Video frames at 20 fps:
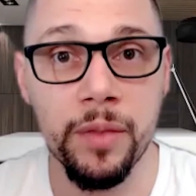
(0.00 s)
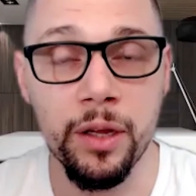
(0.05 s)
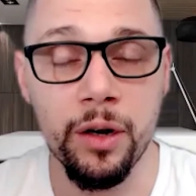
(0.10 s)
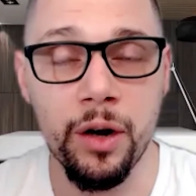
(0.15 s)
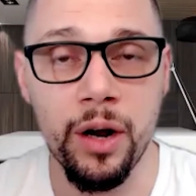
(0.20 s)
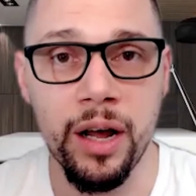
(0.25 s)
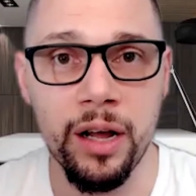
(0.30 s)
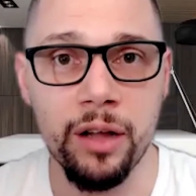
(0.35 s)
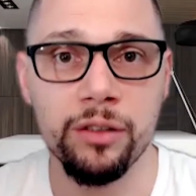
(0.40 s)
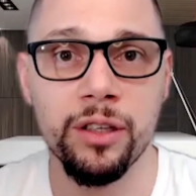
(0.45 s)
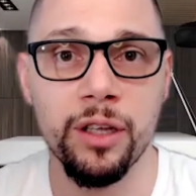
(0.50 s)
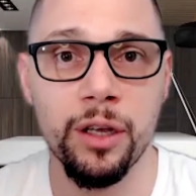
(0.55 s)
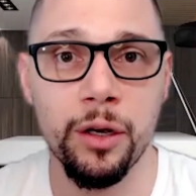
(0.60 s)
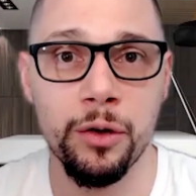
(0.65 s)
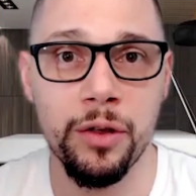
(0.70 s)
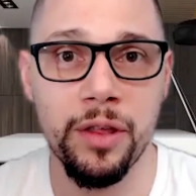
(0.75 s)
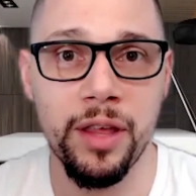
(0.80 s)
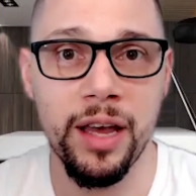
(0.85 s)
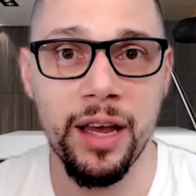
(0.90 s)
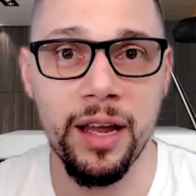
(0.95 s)
I'll tell
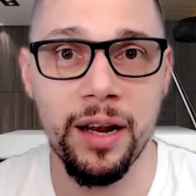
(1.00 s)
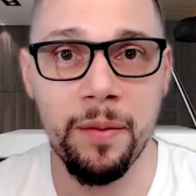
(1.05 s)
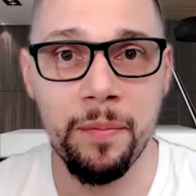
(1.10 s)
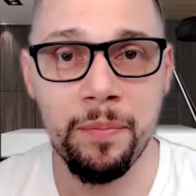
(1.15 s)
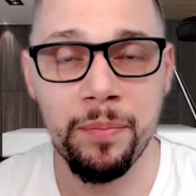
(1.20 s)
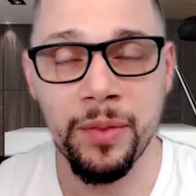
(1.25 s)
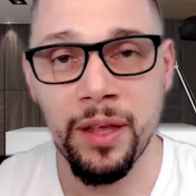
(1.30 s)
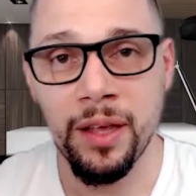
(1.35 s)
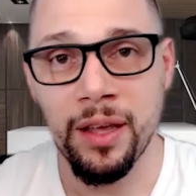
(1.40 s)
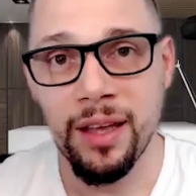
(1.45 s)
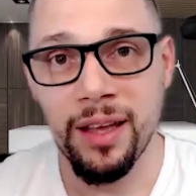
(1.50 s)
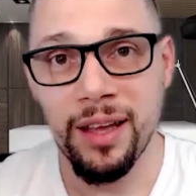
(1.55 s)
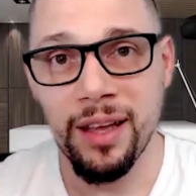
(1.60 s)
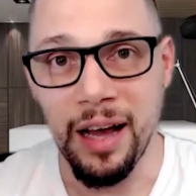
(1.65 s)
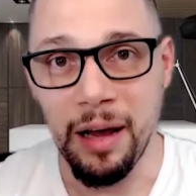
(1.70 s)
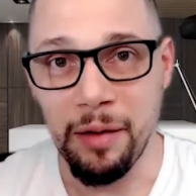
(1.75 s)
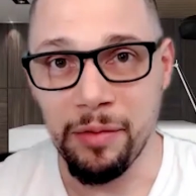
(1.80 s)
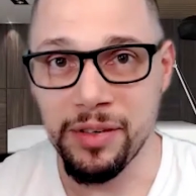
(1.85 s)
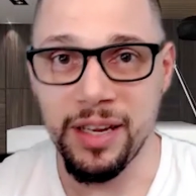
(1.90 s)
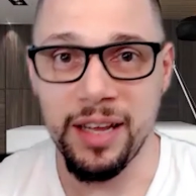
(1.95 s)
you that
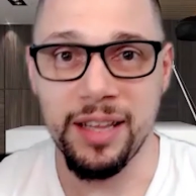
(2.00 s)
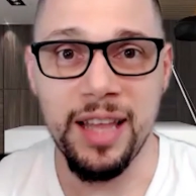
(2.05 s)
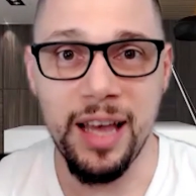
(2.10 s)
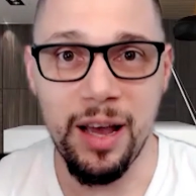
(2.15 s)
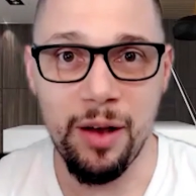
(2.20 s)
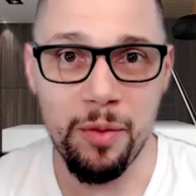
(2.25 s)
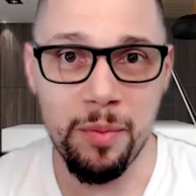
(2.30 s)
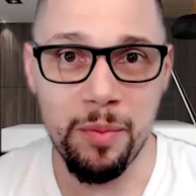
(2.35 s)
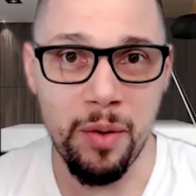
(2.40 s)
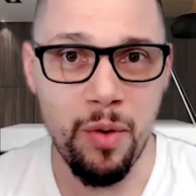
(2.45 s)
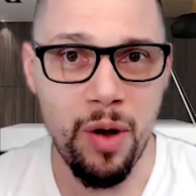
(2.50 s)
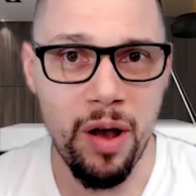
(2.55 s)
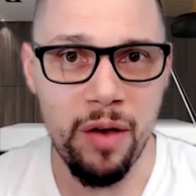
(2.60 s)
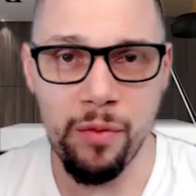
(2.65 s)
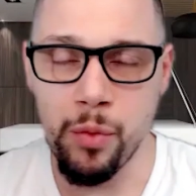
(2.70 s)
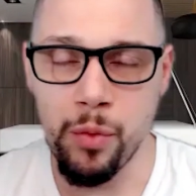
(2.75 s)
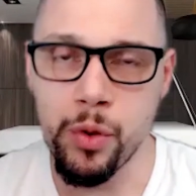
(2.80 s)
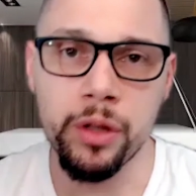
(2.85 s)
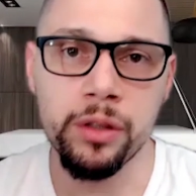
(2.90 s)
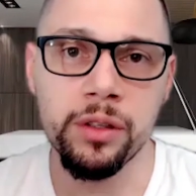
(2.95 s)
I've sat down with my wife
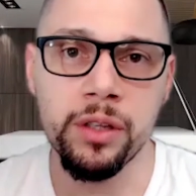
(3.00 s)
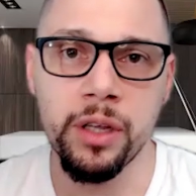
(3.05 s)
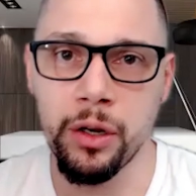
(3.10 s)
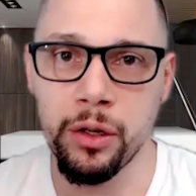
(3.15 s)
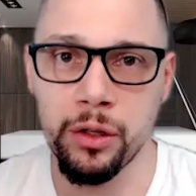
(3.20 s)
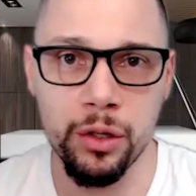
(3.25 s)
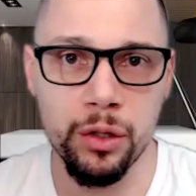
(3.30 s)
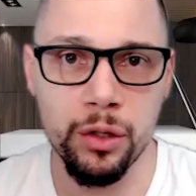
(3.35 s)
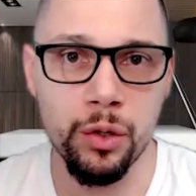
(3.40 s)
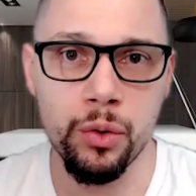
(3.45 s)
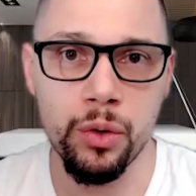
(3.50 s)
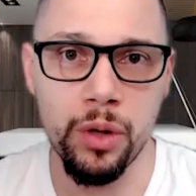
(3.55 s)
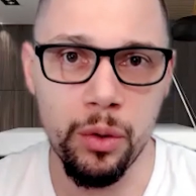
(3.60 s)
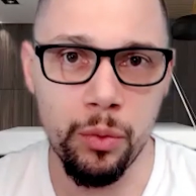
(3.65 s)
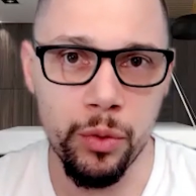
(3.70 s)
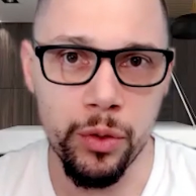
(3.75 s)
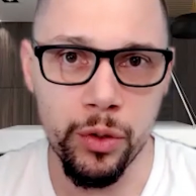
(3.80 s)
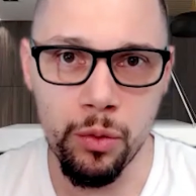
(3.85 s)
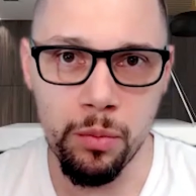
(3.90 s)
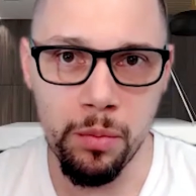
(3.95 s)
and we continue to do,
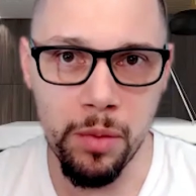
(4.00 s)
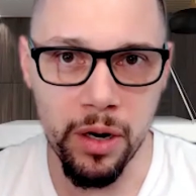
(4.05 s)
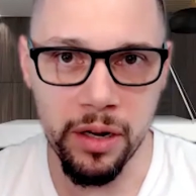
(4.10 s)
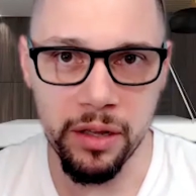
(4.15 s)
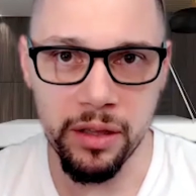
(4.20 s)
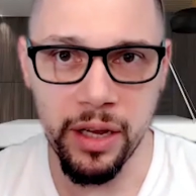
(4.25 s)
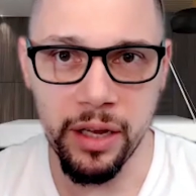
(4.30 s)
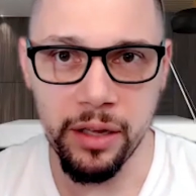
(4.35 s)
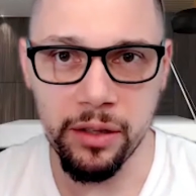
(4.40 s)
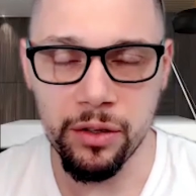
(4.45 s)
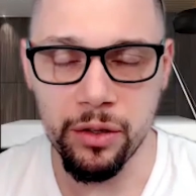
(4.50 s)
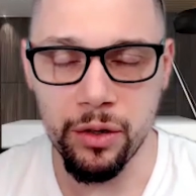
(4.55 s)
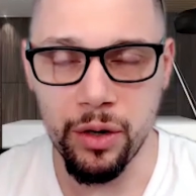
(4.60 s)
we do money dates.